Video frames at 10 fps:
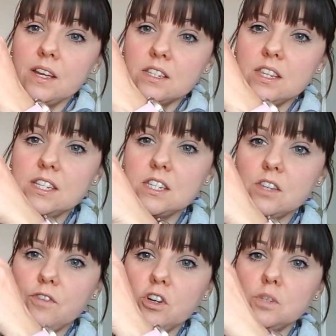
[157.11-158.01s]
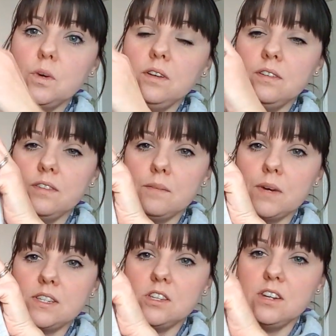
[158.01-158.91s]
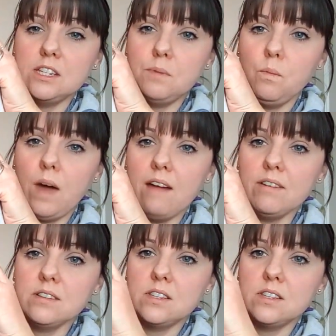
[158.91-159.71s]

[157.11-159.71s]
So this is the first one that my son has been wearing,